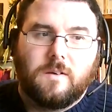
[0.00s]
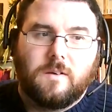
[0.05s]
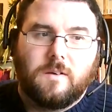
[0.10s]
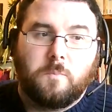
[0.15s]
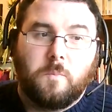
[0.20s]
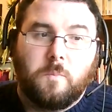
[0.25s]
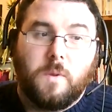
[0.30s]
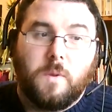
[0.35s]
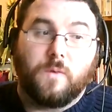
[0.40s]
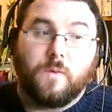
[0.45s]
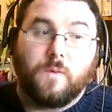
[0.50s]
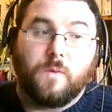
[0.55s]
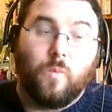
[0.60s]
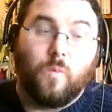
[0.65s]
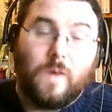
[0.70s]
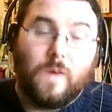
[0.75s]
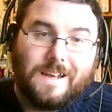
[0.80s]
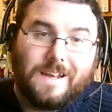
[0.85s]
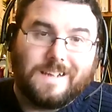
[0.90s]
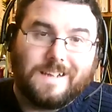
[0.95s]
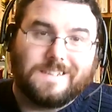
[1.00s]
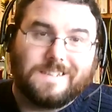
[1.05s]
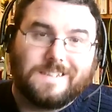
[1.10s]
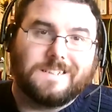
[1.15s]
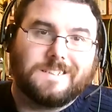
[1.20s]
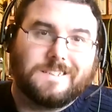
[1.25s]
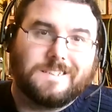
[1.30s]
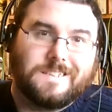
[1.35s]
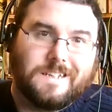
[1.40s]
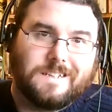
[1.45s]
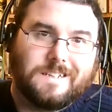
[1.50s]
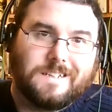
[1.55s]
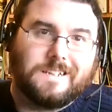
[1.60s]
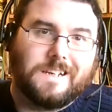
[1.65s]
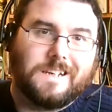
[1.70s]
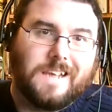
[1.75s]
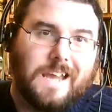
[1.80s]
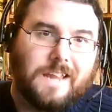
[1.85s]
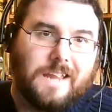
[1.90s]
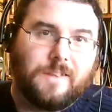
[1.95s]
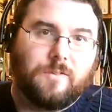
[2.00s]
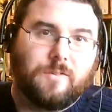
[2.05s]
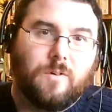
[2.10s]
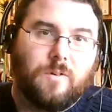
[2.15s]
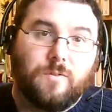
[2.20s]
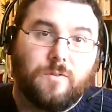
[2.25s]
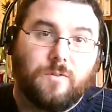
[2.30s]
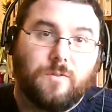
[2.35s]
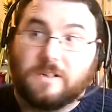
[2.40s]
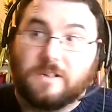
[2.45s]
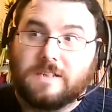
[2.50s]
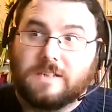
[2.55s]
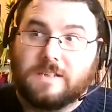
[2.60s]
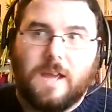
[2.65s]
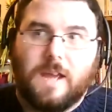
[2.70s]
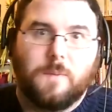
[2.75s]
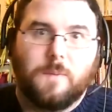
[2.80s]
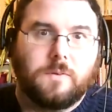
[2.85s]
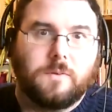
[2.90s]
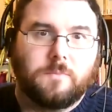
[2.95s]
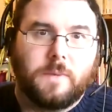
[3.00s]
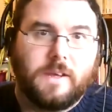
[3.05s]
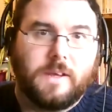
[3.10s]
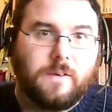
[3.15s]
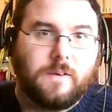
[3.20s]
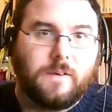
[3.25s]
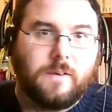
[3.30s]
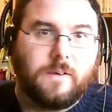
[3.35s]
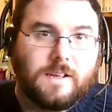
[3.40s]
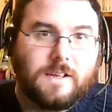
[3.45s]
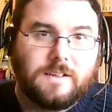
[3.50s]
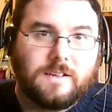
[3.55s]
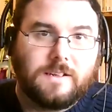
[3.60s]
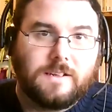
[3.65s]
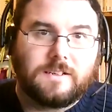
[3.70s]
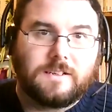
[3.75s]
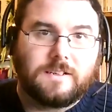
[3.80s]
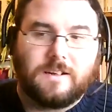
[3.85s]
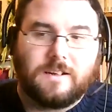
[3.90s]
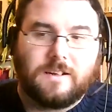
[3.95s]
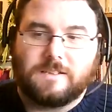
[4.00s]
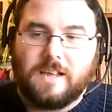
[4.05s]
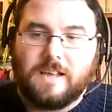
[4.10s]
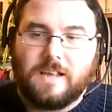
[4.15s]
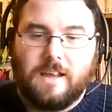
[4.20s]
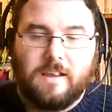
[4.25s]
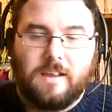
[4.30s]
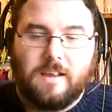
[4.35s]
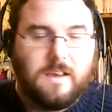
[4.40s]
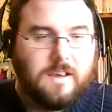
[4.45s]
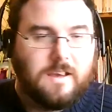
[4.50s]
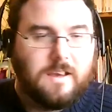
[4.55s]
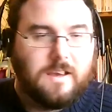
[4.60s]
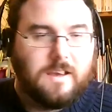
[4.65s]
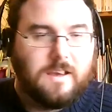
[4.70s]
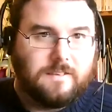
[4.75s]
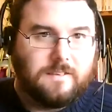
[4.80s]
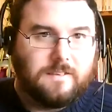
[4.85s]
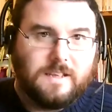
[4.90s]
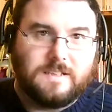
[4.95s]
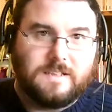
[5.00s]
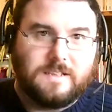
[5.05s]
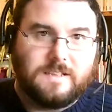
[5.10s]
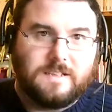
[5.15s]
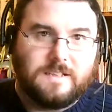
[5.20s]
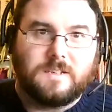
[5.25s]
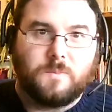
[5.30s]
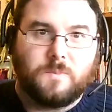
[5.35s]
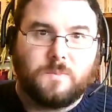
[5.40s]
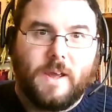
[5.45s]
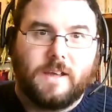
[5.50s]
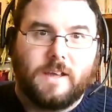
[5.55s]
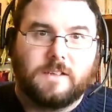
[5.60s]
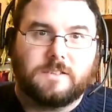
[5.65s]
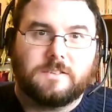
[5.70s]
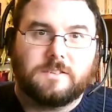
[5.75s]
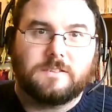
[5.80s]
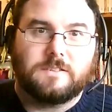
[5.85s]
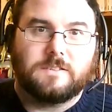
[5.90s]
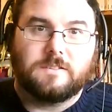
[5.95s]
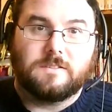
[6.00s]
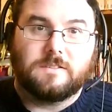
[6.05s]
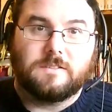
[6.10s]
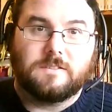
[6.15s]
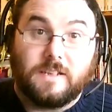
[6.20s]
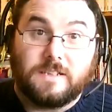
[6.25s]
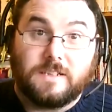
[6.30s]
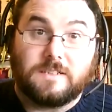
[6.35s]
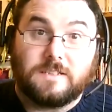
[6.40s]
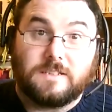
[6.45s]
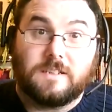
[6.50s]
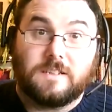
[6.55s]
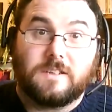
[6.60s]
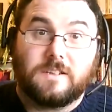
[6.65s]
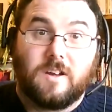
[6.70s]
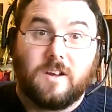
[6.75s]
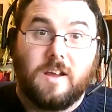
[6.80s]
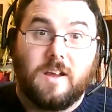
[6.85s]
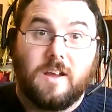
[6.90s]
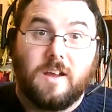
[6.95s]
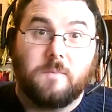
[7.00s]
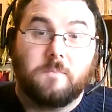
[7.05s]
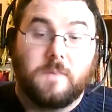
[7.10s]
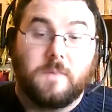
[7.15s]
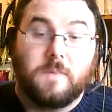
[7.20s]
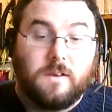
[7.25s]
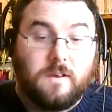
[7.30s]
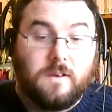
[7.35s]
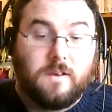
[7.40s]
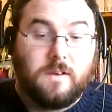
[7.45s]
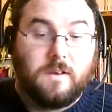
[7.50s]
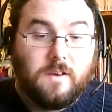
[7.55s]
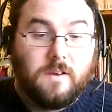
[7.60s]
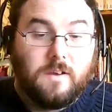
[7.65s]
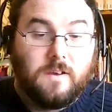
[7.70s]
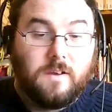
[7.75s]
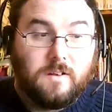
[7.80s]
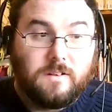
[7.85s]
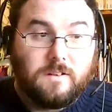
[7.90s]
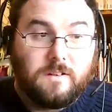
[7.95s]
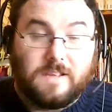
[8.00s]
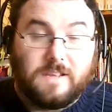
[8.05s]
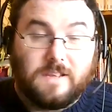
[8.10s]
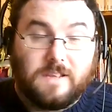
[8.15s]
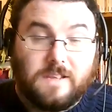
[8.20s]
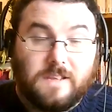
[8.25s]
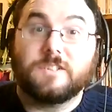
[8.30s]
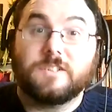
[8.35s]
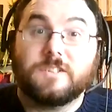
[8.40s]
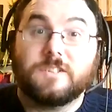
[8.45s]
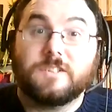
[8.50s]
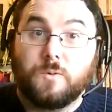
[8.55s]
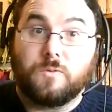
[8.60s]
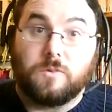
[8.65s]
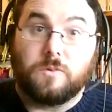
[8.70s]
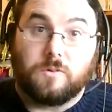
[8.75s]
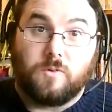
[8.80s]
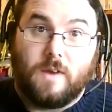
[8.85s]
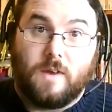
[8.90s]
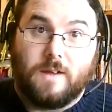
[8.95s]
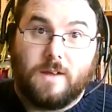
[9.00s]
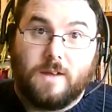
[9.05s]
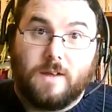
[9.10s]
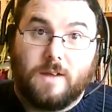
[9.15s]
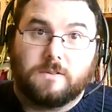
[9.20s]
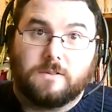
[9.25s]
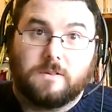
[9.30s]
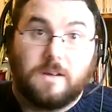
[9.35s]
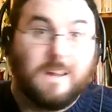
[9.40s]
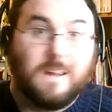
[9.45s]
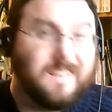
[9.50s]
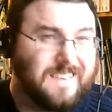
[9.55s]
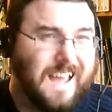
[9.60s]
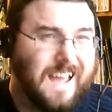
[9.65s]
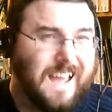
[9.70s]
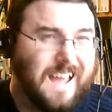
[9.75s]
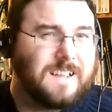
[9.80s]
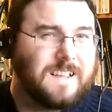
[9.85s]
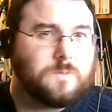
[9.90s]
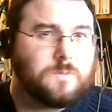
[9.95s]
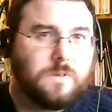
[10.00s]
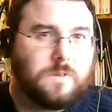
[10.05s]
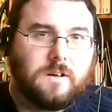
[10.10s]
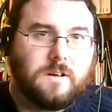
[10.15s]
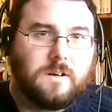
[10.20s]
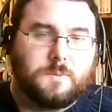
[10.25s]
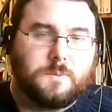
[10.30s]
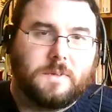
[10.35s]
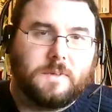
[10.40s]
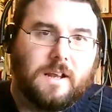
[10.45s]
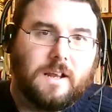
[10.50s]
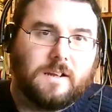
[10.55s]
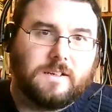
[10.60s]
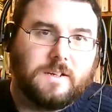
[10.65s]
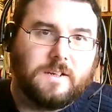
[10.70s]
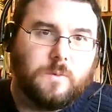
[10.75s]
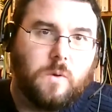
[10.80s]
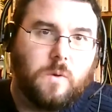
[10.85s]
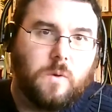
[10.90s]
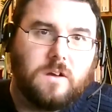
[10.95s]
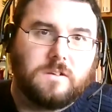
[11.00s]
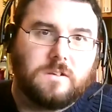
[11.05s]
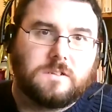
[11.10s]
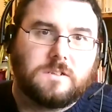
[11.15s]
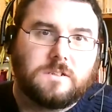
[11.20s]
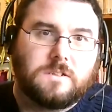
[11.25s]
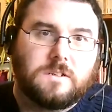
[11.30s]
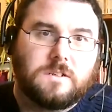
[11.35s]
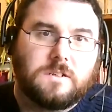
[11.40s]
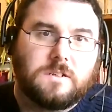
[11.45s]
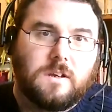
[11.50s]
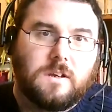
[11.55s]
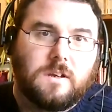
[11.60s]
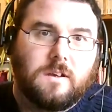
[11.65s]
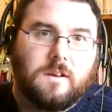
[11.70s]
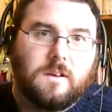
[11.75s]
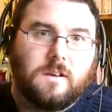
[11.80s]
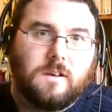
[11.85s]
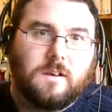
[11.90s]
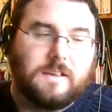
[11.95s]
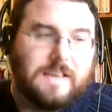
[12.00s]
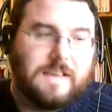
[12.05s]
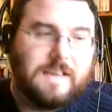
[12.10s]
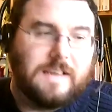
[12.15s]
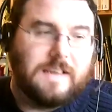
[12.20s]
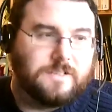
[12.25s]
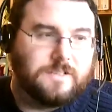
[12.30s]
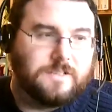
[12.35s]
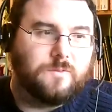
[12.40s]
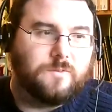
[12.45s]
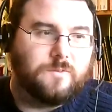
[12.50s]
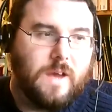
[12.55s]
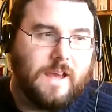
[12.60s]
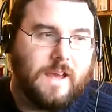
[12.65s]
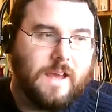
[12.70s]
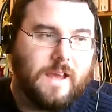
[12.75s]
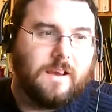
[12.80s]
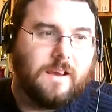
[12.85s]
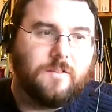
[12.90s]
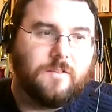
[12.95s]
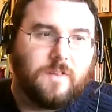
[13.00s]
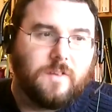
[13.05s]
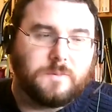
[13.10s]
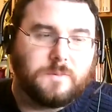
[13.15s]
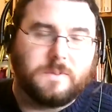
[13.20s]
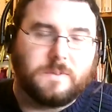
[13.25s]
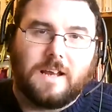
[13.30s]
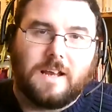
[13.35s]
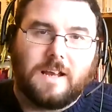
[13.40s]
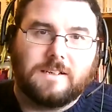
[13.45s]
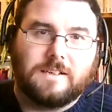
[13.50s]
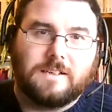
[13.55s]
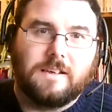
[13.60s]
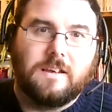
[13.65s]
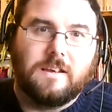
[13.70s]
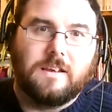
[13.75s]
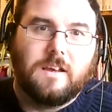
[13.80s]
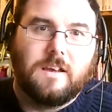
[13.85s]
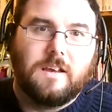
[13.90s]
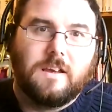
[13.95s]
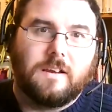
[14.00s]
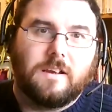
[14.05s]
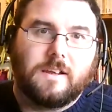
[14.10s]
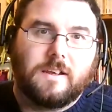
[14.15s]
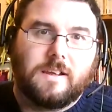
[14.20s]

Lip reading: being willing to sit together over a table, being willing to kind of say, this is the space, this is the time, this is neutral ground. And that's what hospitality was. And the ancient way of hospitality, like